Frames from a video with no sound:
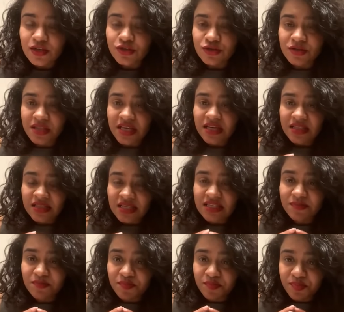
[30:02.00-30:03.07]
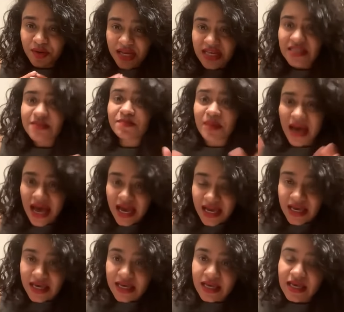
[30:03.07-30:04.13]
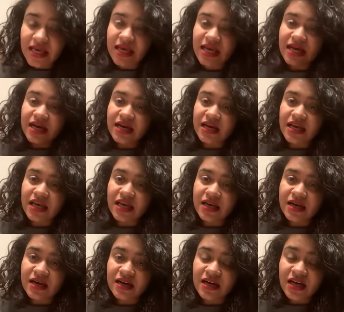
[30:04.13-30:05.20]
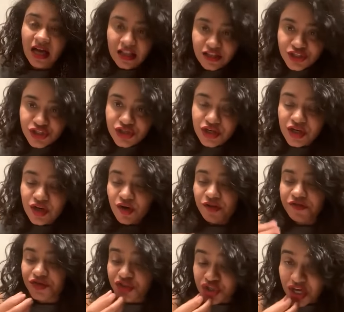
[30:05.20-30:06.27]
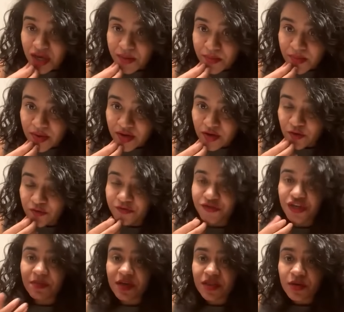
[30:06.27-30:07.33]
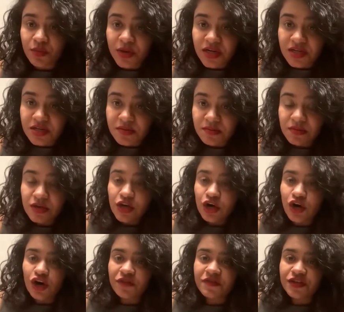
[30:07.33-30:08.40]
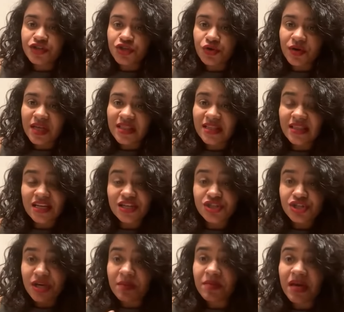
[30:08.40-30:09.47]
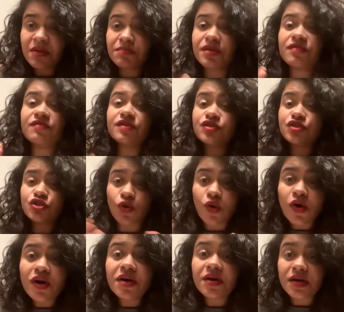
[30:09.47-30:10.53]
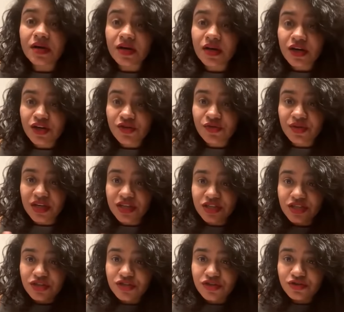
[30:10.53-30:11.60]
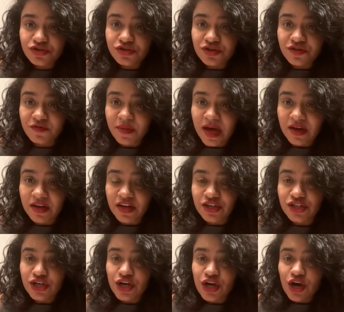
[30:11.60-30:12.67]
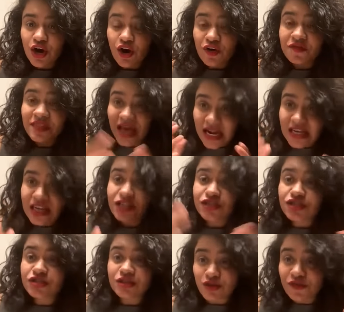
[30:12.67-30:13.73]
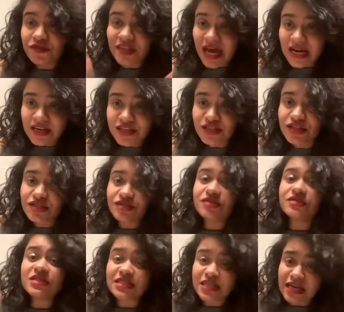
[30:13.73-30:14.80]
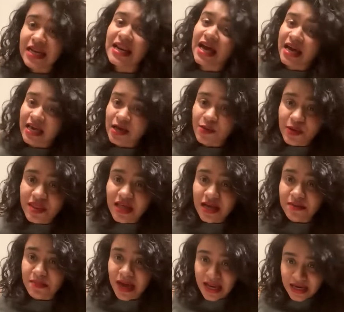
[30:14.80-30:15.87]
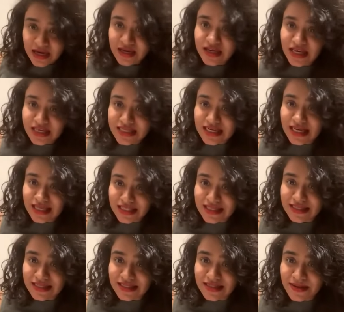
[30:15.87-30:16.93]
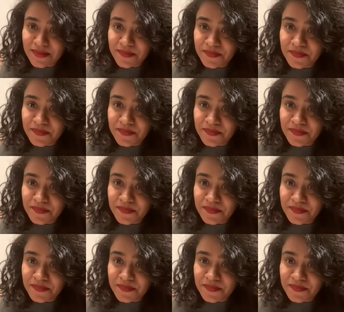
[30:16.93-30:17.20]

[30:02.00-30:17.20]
So this brings back a culture of shame, of shaming the victim, of ensuring that that shame can be restored through the institution of marriage, of that decision still lying with that man in a case like this.